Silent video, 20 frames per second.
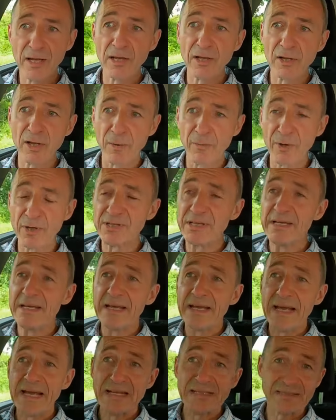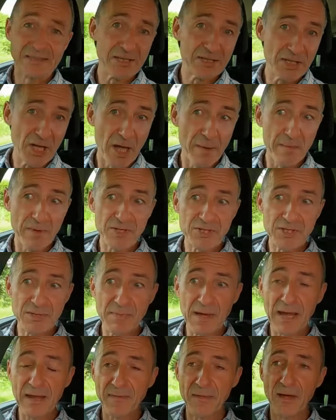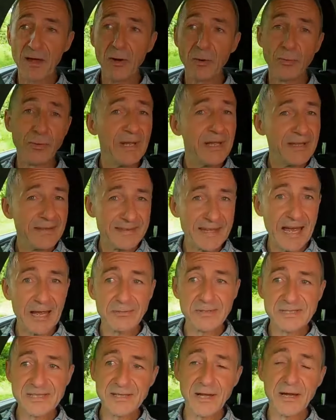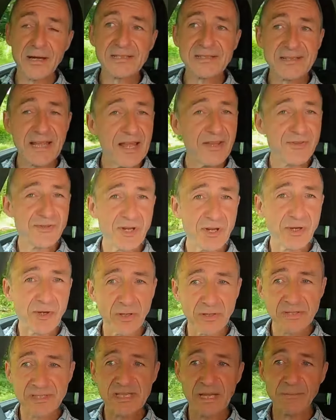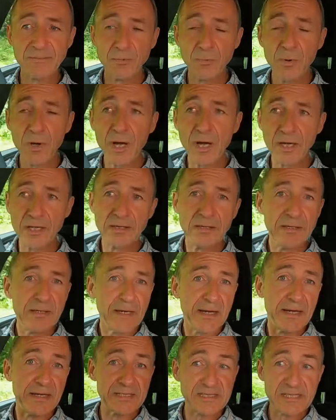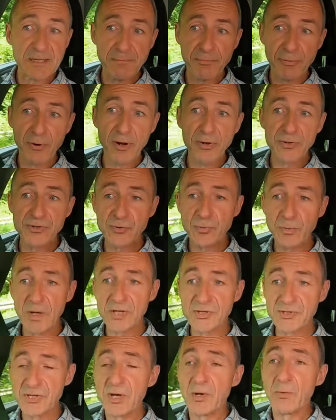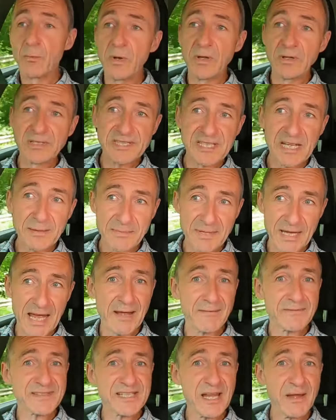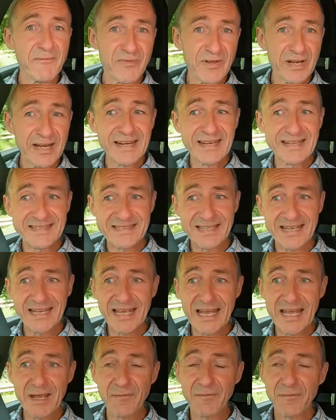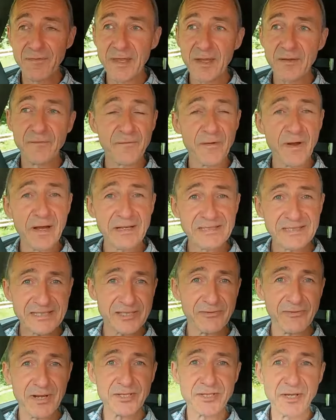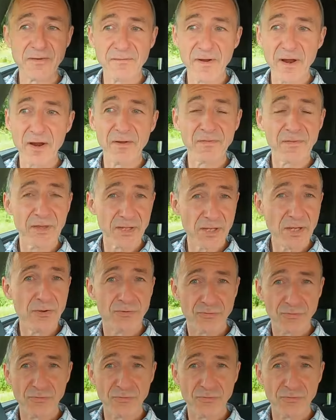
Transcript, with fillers: conglomerate is determined to make the whole downsized engine concept work, and its approach which will seem to have some validity if the first Sorento variant that you